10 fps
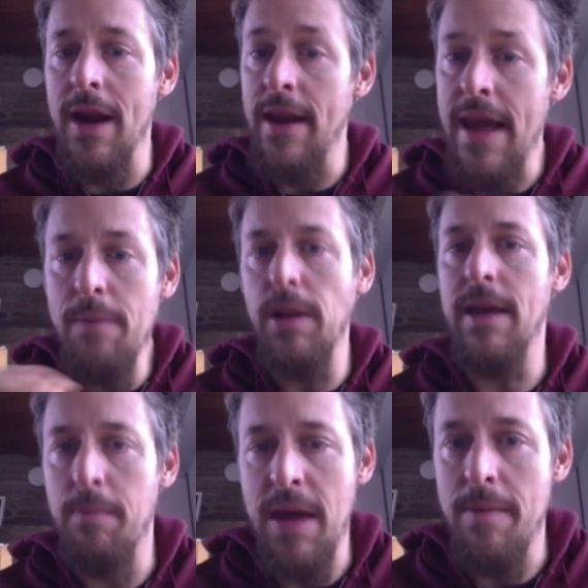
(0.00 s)

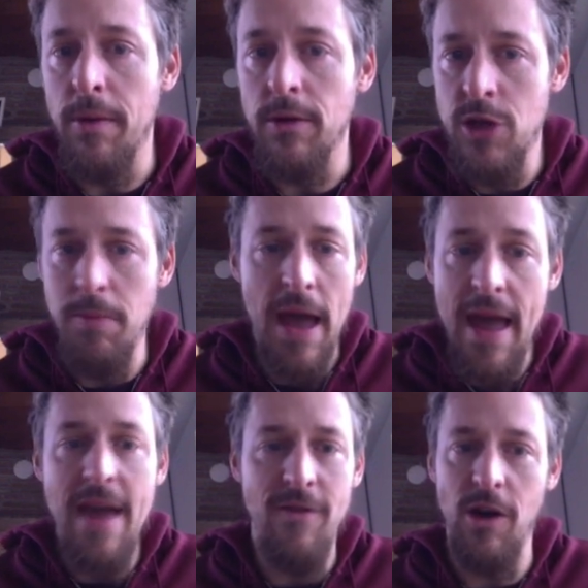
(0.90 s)
enabling people to
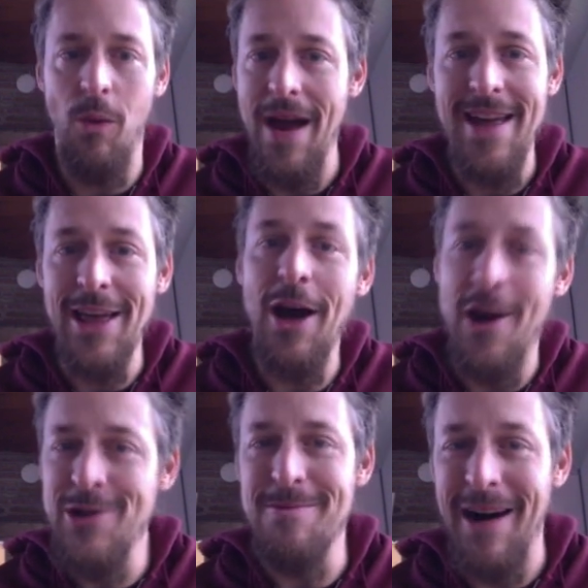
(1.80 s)
behave in a way that
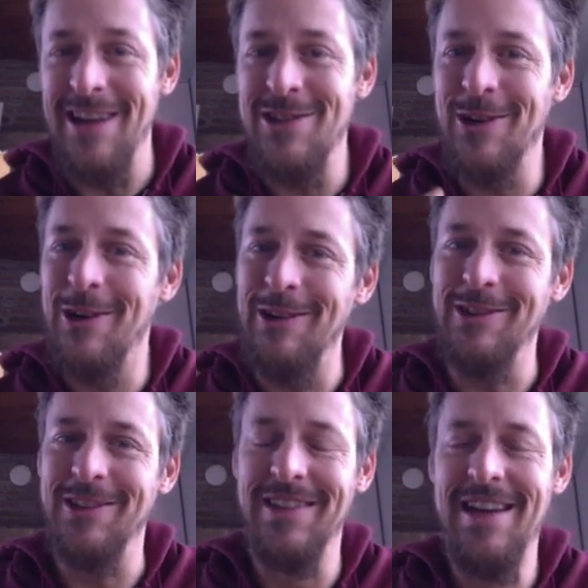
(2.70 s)
undermines your
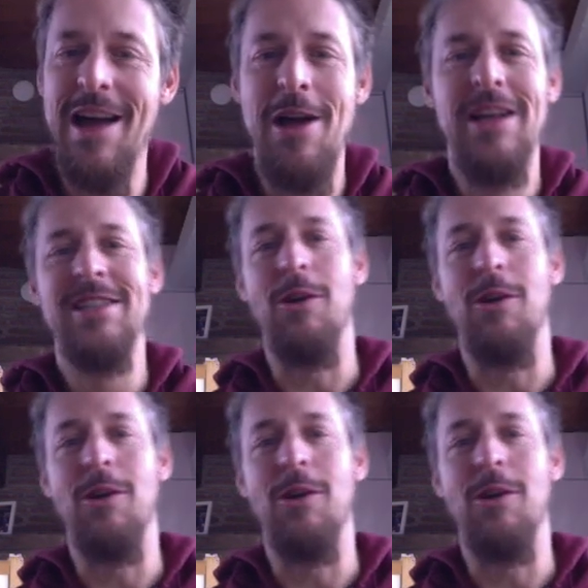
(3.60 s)
goals. So